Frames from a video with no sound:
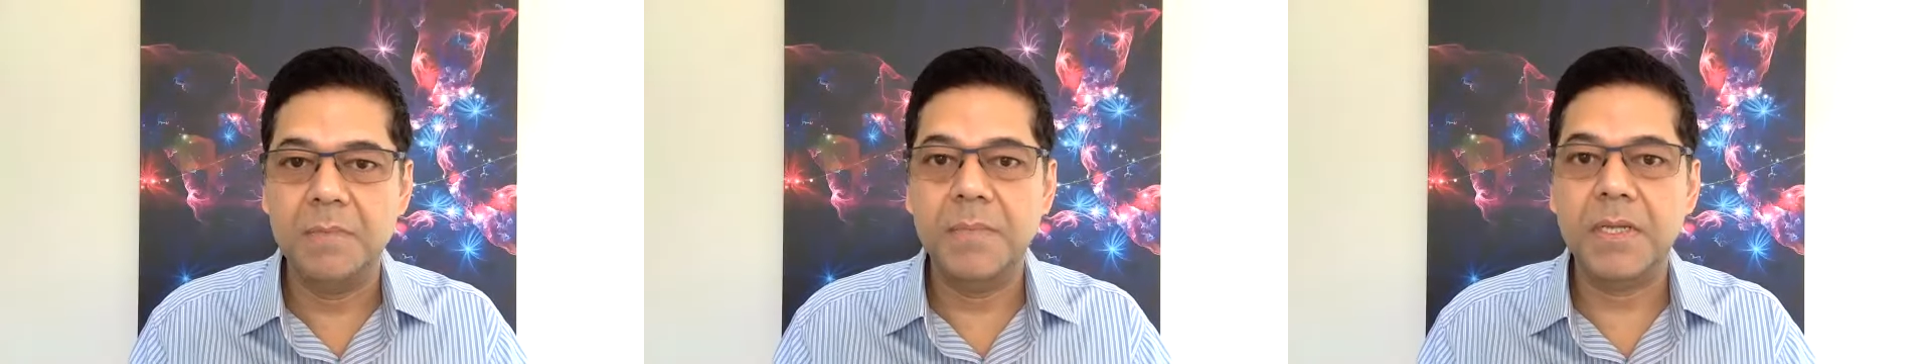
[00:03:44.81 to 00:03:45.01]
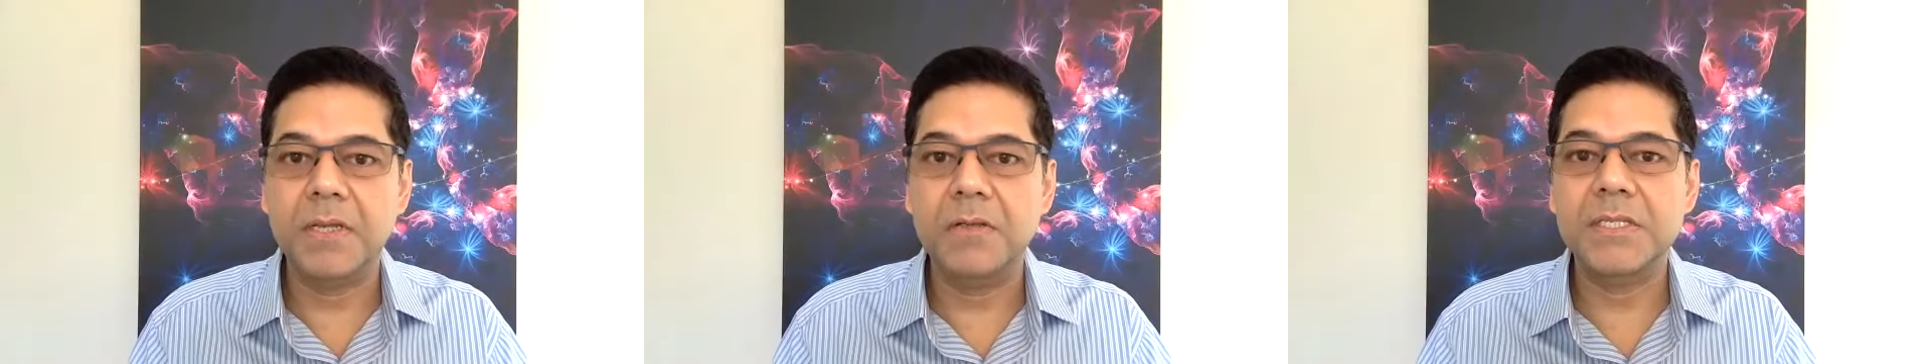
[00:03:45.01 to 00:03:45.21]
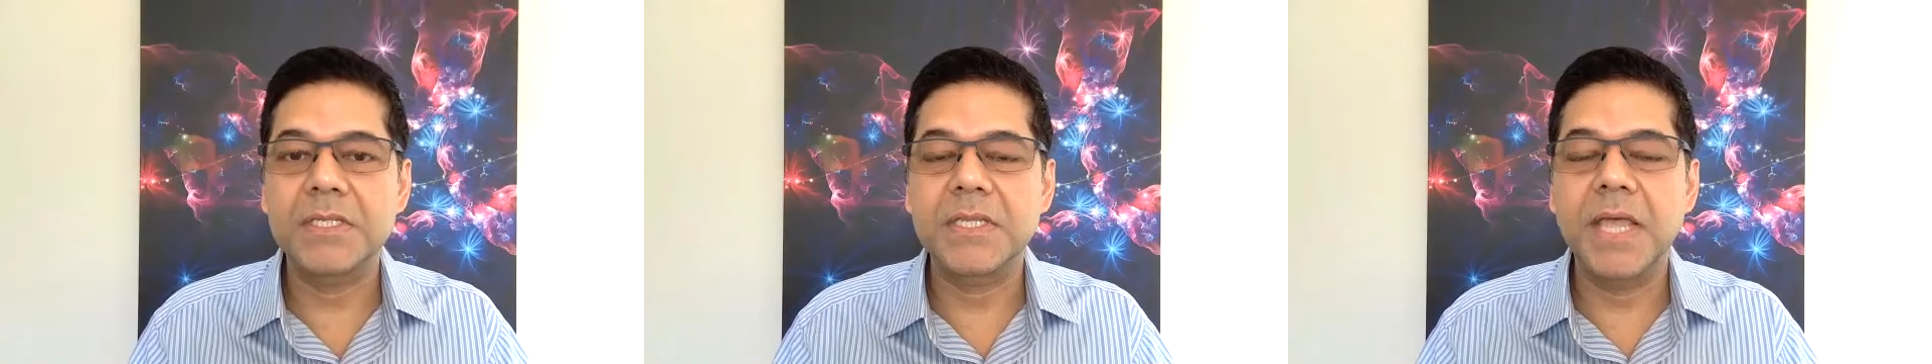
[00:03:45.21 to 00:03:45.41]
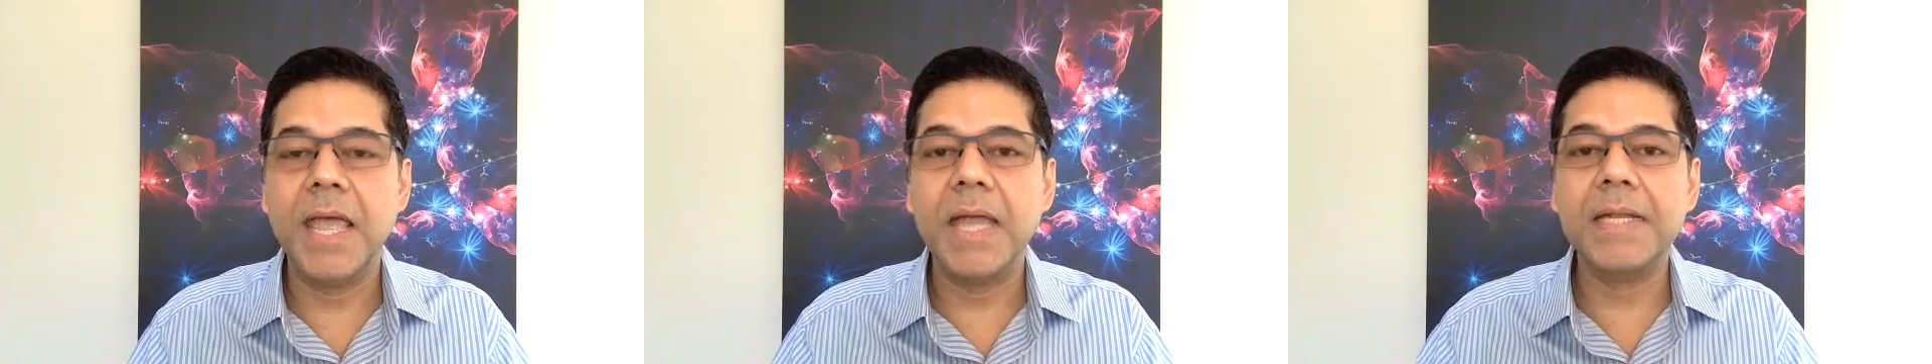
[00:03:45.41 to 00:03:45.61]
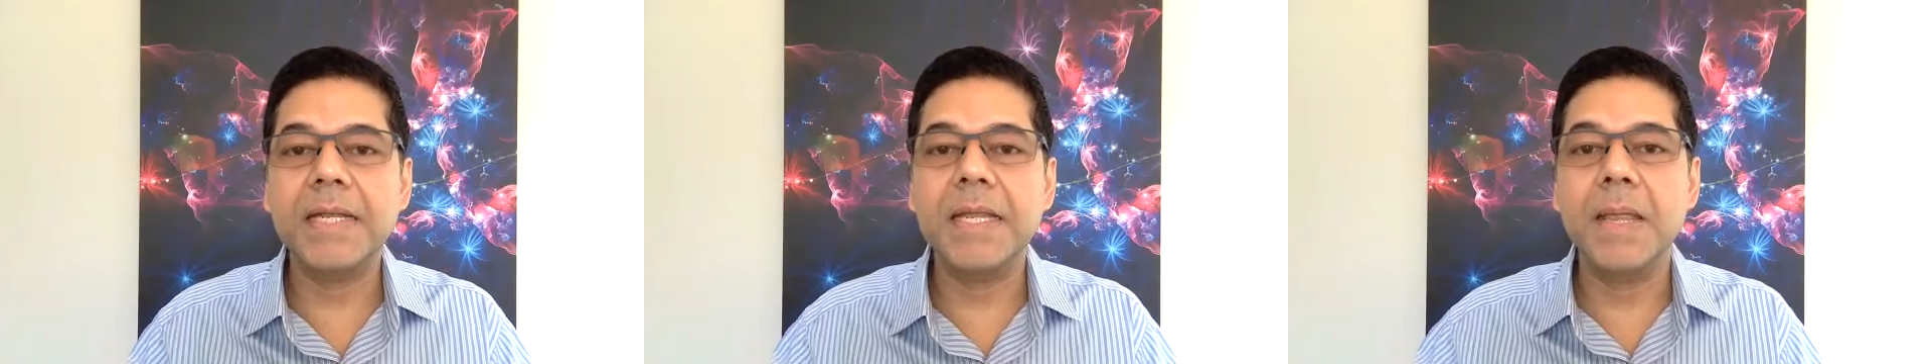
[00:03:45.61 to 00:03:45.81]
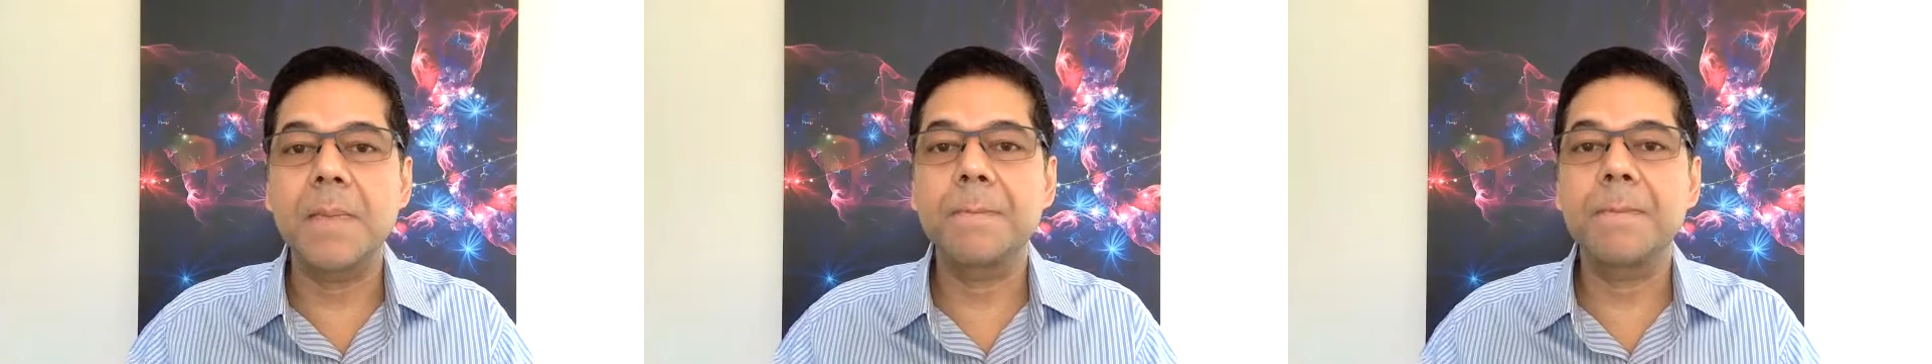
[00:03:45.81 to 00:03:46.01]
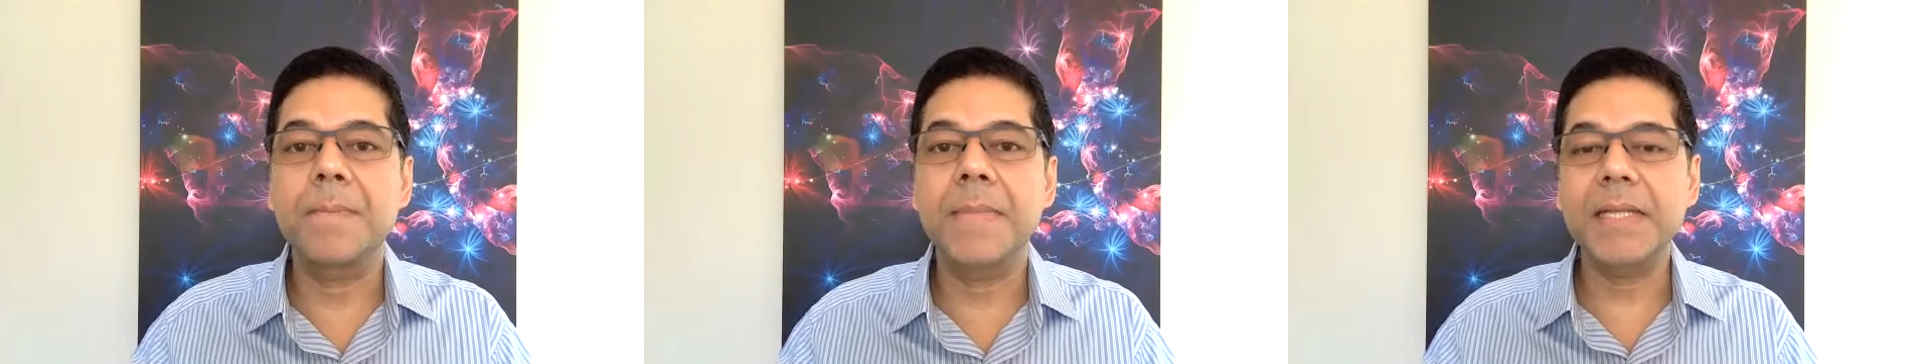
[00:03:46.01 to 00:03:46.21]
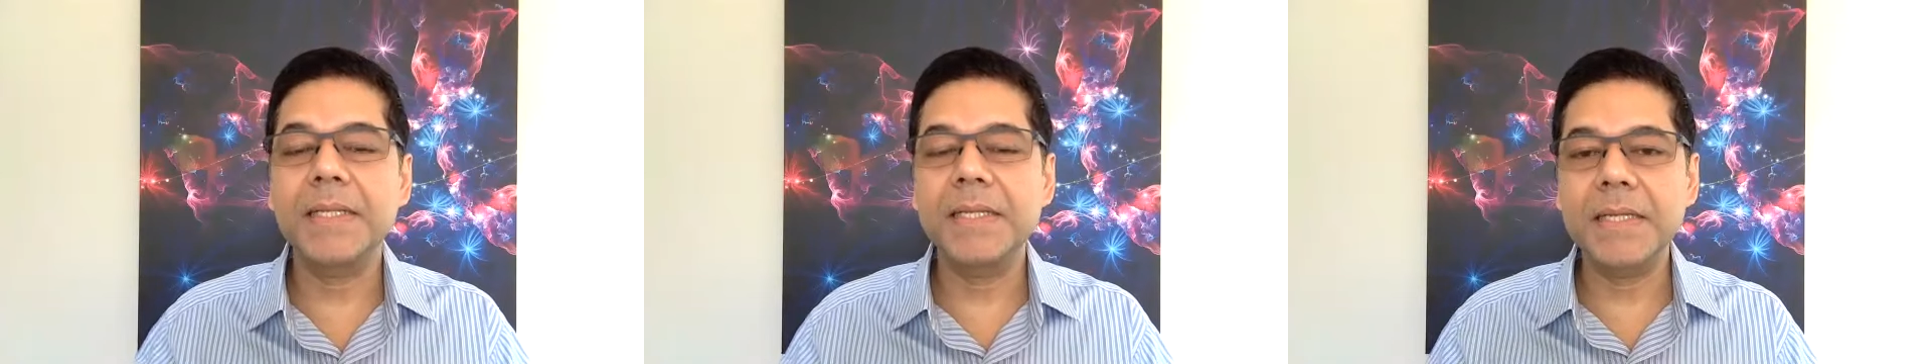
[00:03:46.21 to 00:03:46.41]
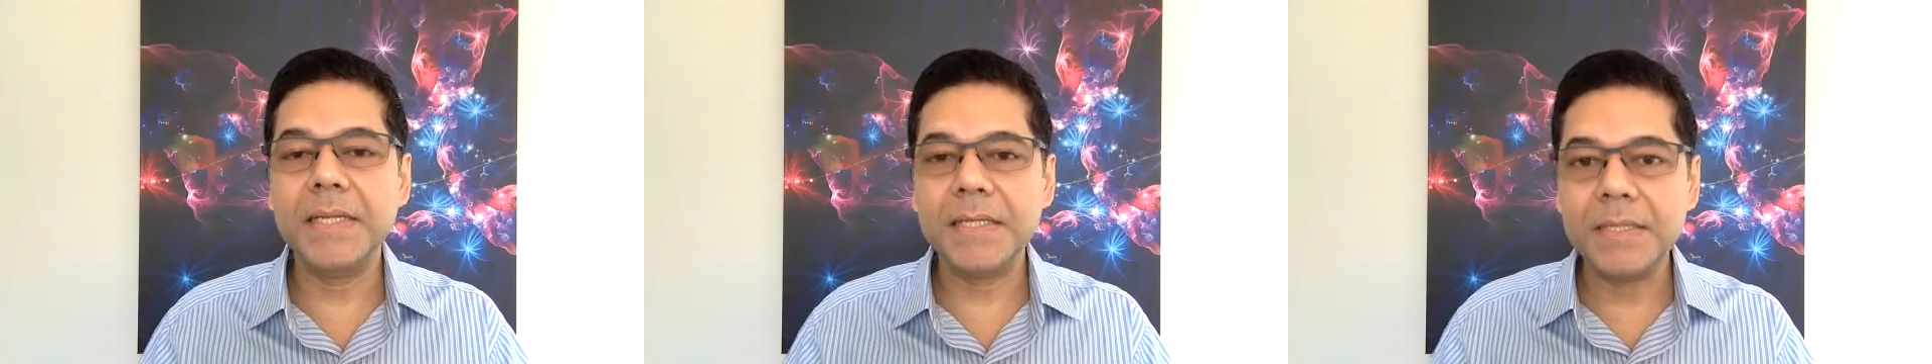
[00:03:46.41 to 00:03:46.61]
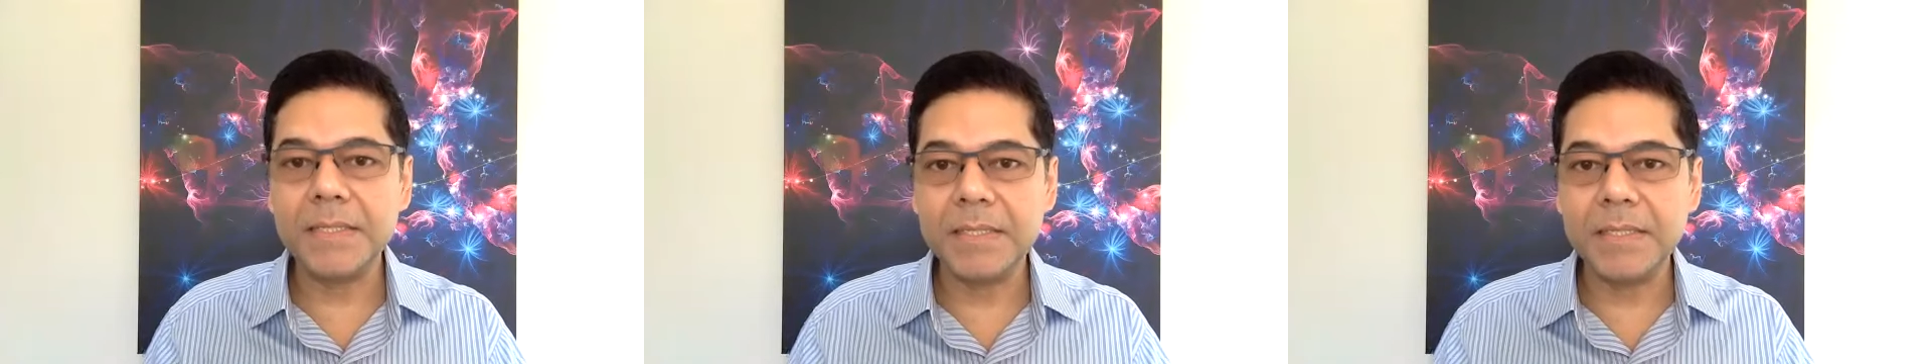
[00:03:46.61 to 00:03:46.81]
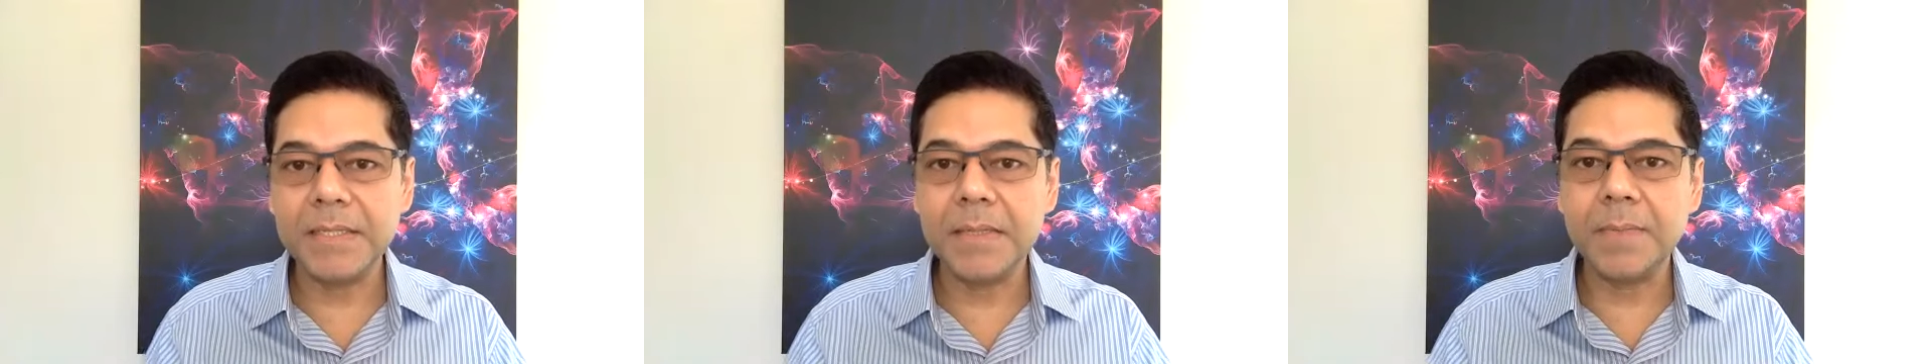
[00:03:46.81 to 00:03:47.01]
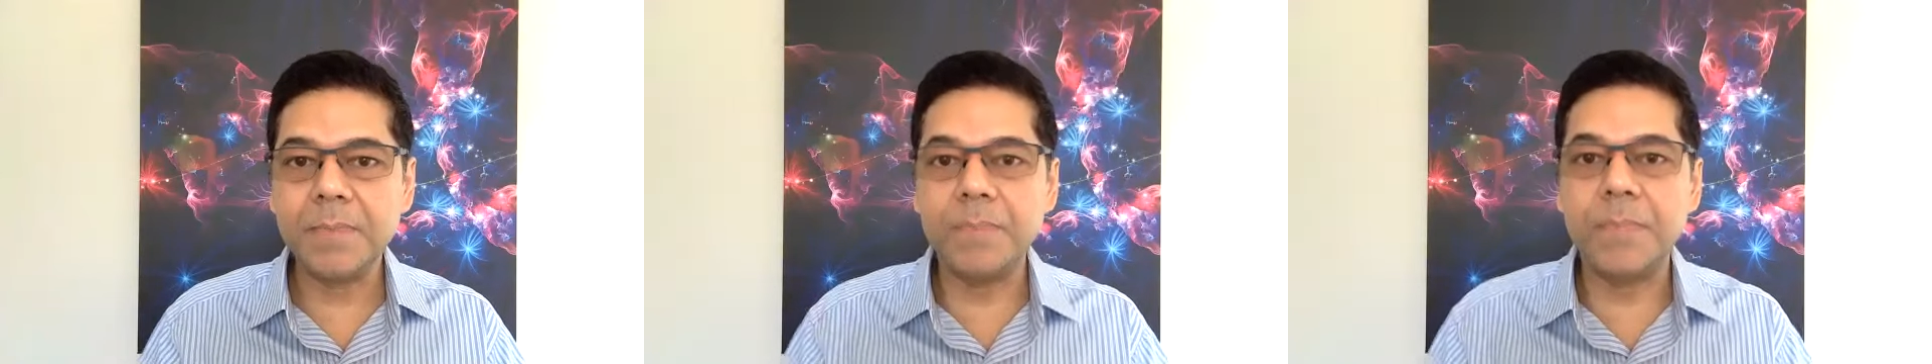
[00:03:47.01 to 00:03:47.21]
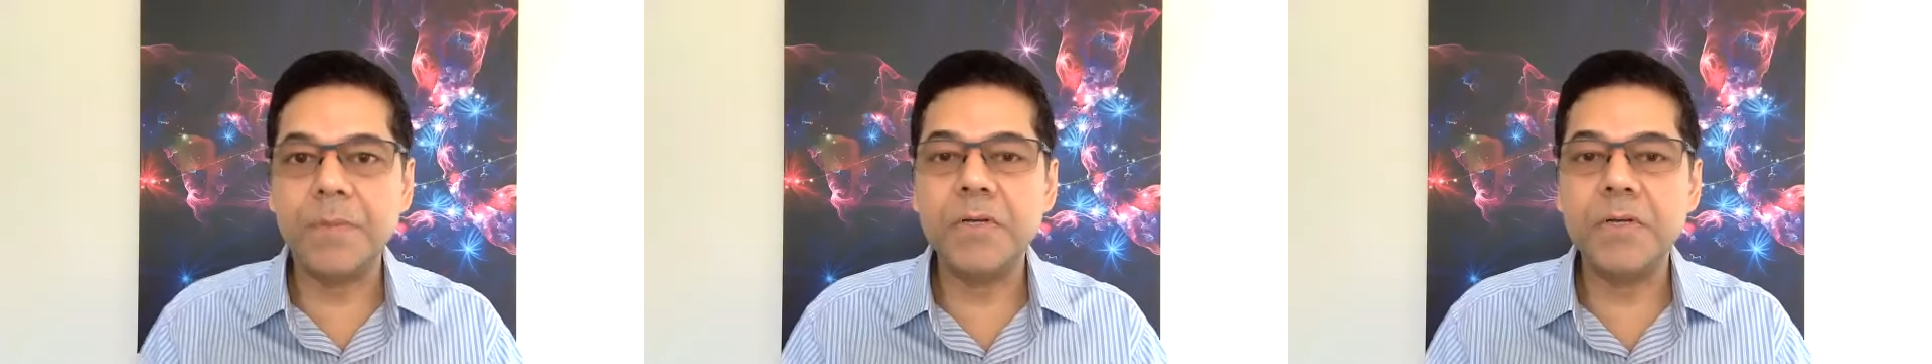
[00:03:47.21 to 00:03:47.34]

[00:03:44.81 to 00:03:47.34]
because that immediately